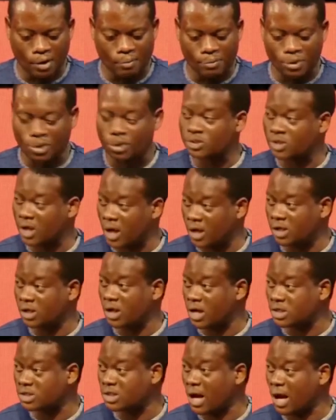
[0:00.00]
because
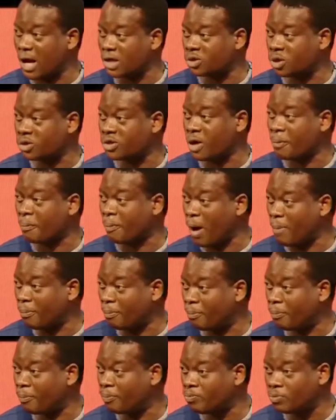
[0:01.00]
Esther had not yet
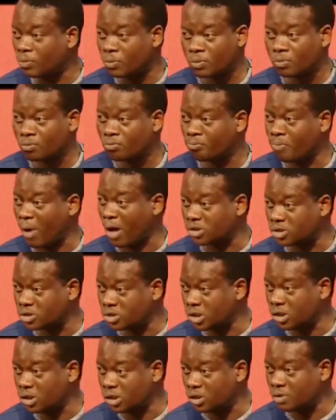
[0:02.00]

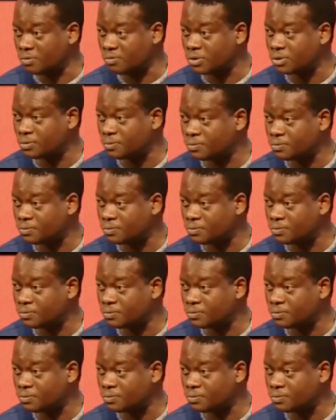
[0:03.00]
perceived